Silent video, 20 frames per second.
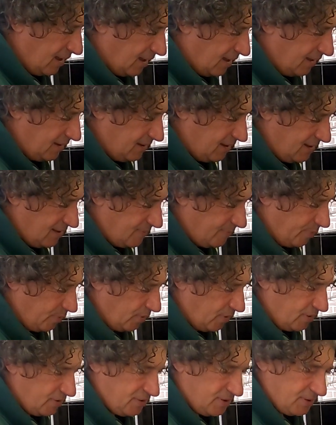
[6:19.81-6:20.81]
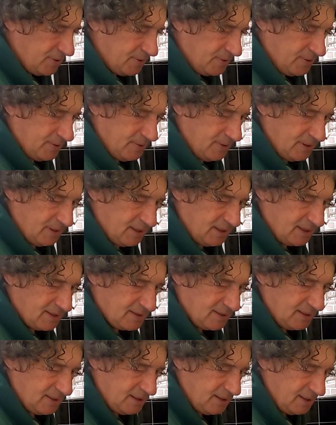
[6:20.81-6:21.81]
a teaspoon or two.
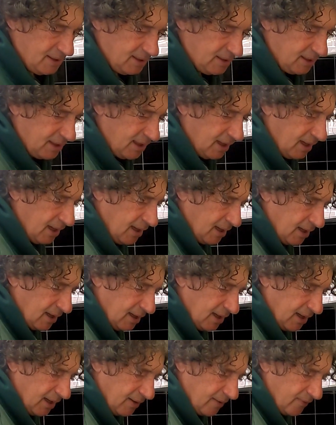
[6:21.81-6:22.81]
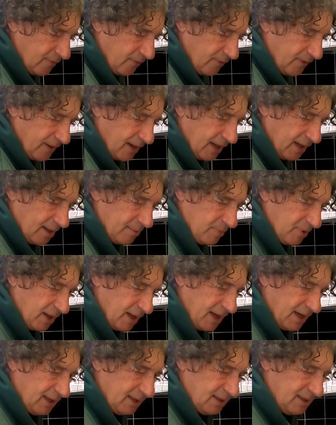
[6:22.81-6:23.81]
Doesn't hurt. Now with that I'm going to
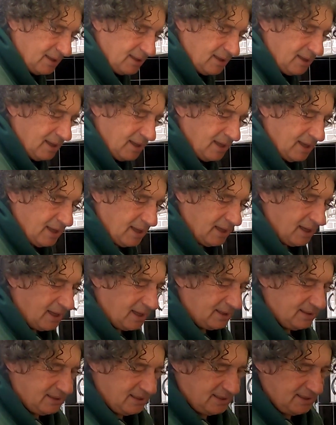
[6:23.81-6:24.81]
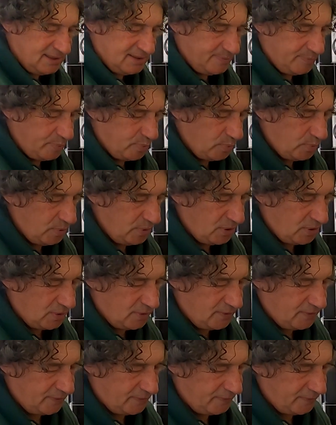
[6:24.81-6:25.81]
add a teaspoon
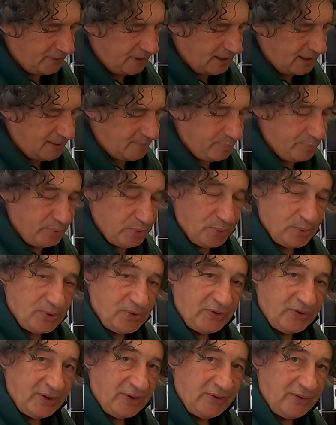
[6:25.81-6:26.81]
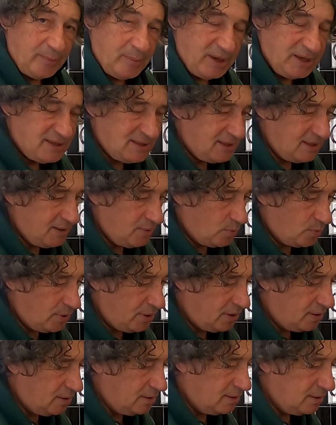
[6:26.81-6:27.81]
of pure sesame seed
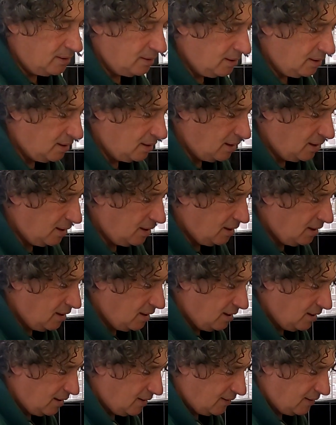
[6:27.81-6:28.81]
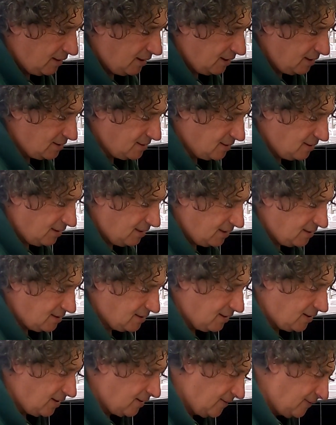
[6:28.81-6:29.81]
oil. Right. So let's
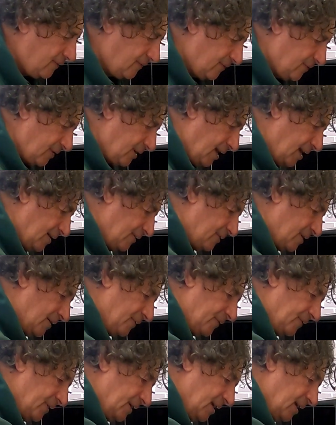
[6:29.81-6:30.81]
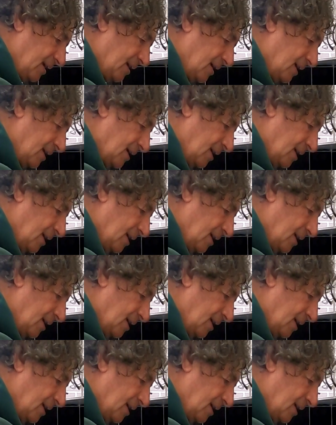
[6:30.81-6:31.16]
go for that roughly.